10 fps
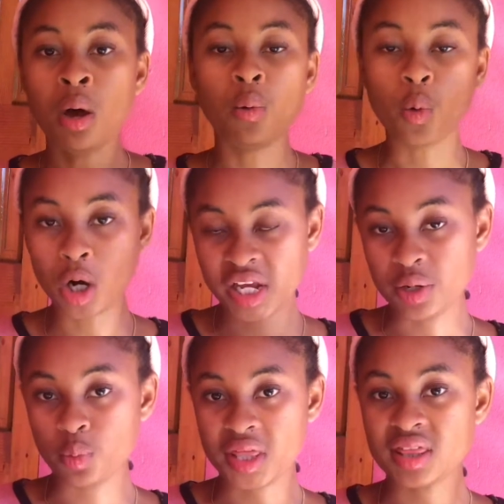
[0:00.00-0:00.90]
working
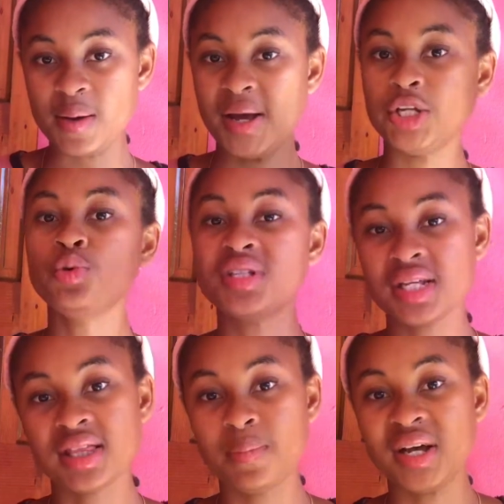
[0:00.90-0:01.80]
with them and
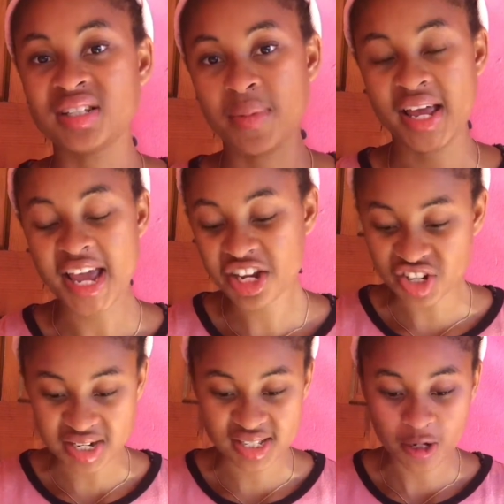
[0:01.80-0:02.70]
using them as my
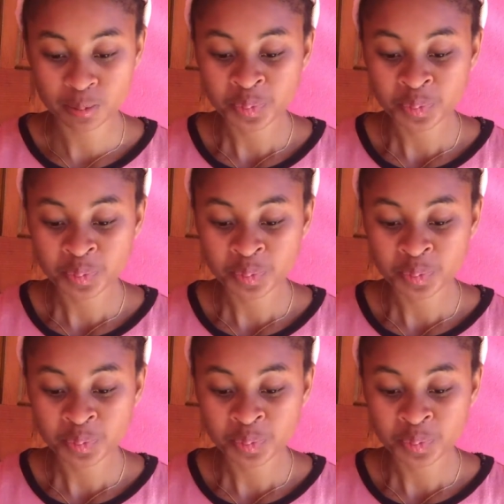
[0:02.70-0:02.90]
agency.